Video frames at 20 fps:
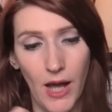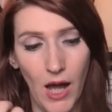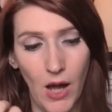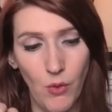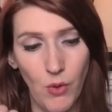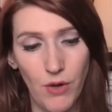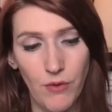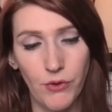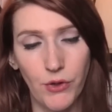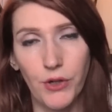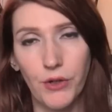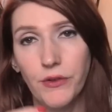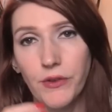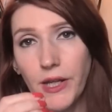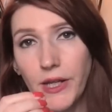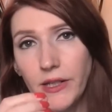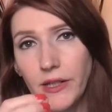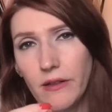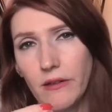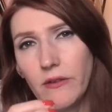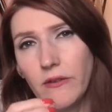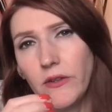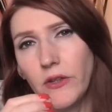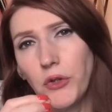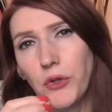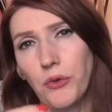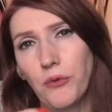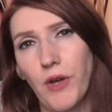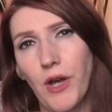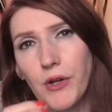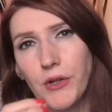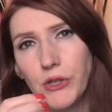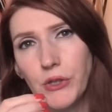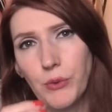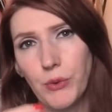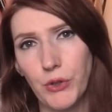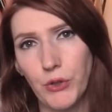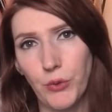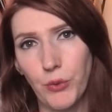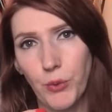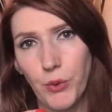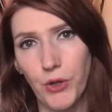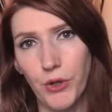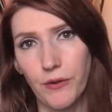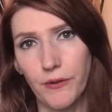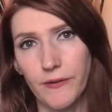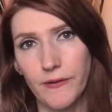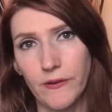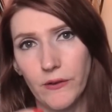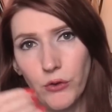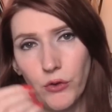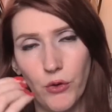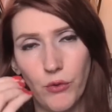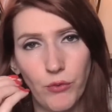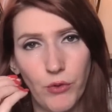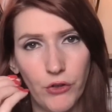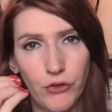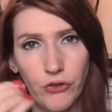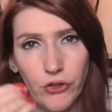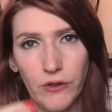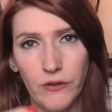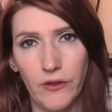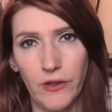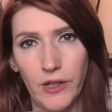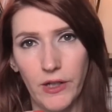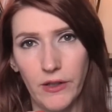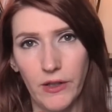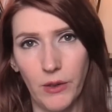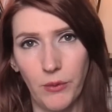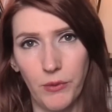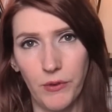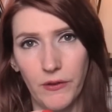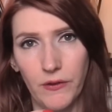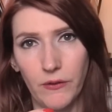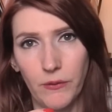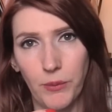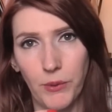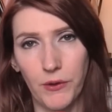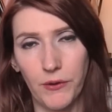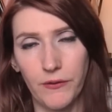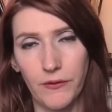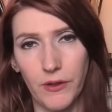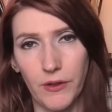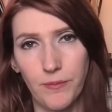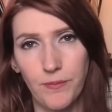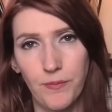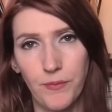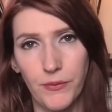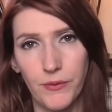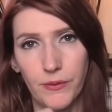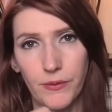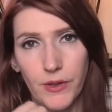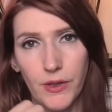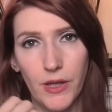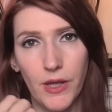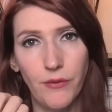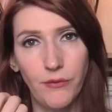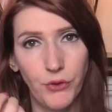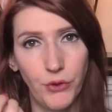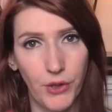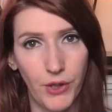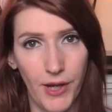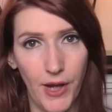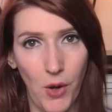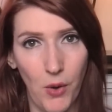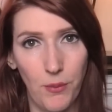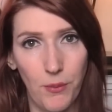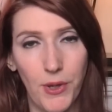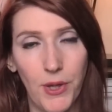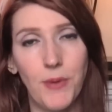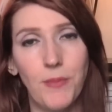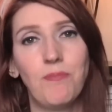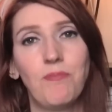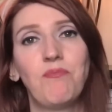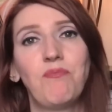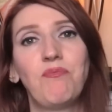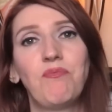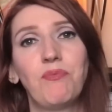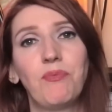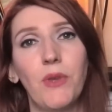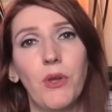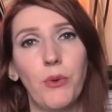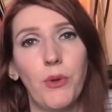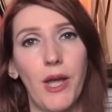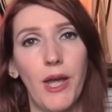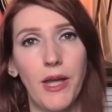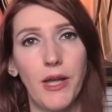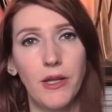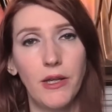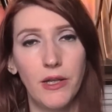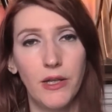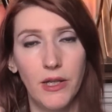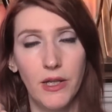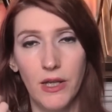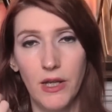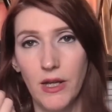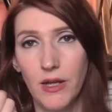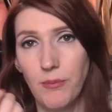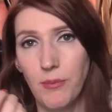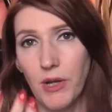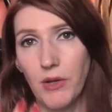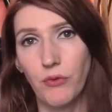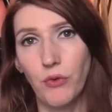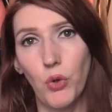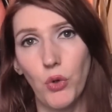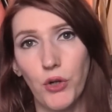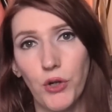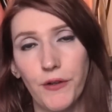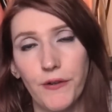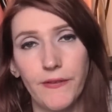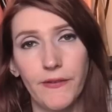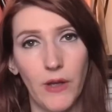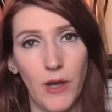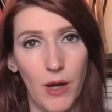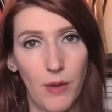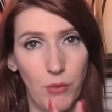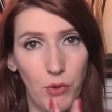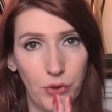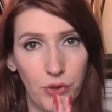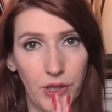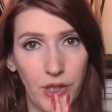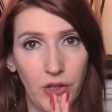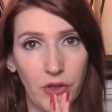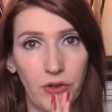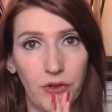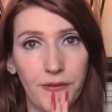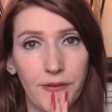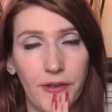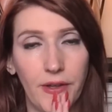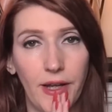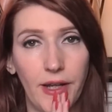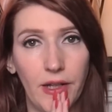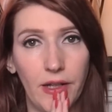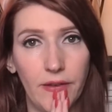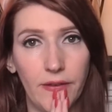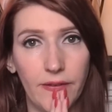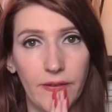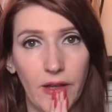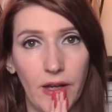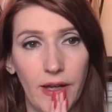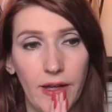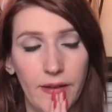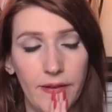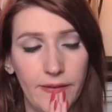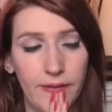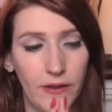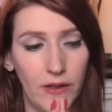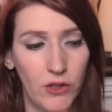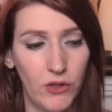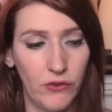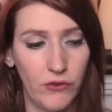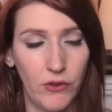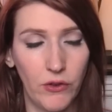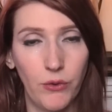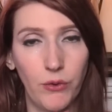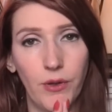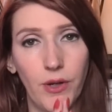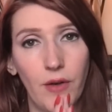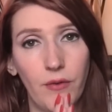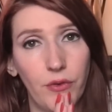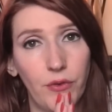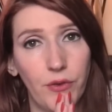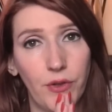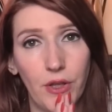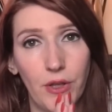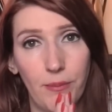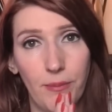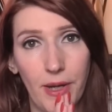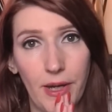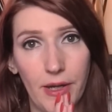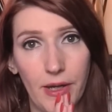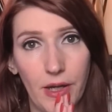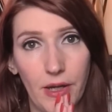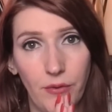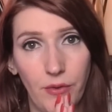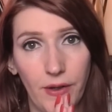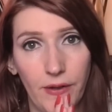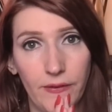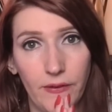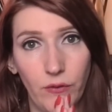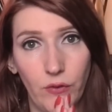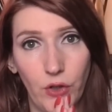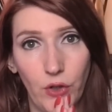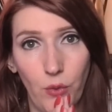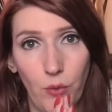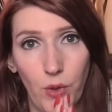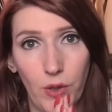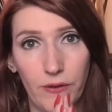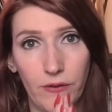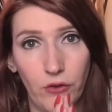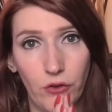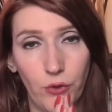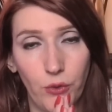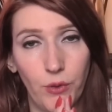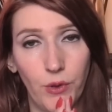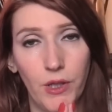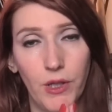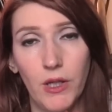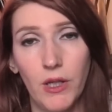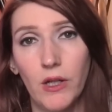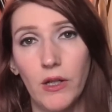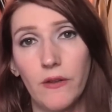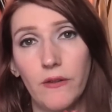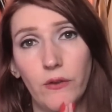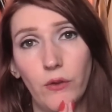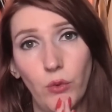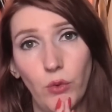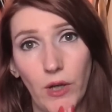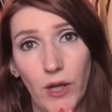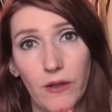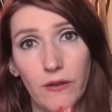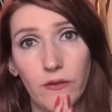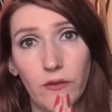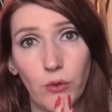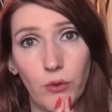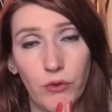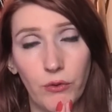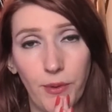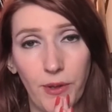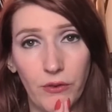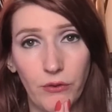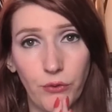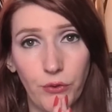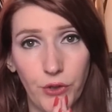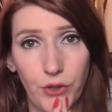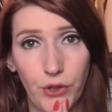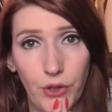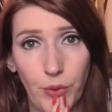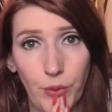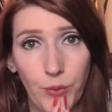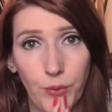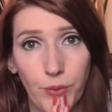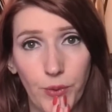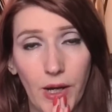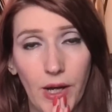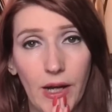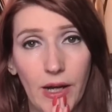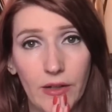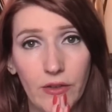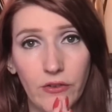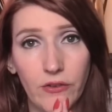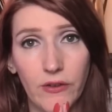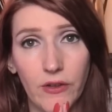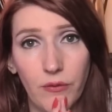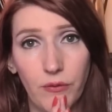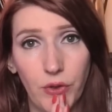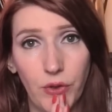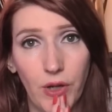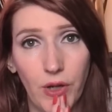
However, they need to see your value and your worth, so don't rush into anything with this person if you can help it, okay? But of course, I'm only here as guidance, guys, so you don't have to follow my advice if you don't want to, because you guys know what's best for you. I just love